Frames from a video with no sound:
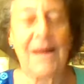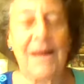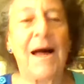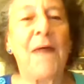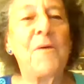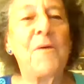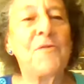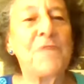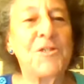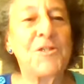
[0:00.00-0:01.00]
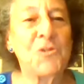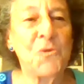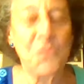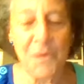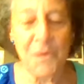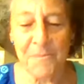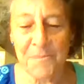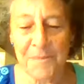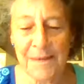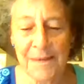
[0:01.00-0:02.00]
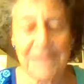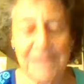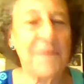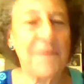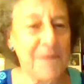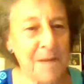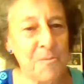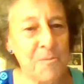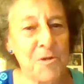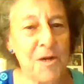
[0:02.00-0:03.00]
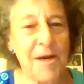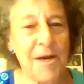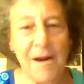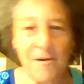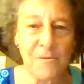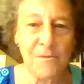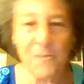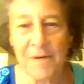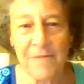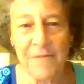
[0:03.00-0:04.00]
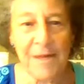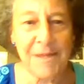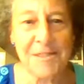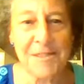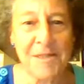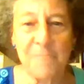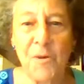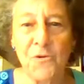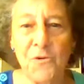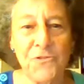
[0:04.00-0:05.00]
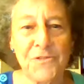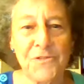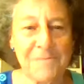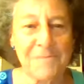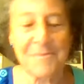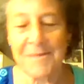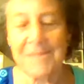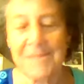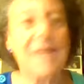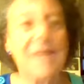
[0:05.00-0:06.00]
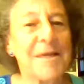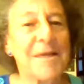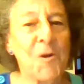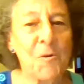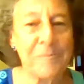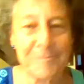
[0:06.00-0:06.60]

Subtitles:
I want to read you something that I put on our, whatever that is, a post, suddenly at home.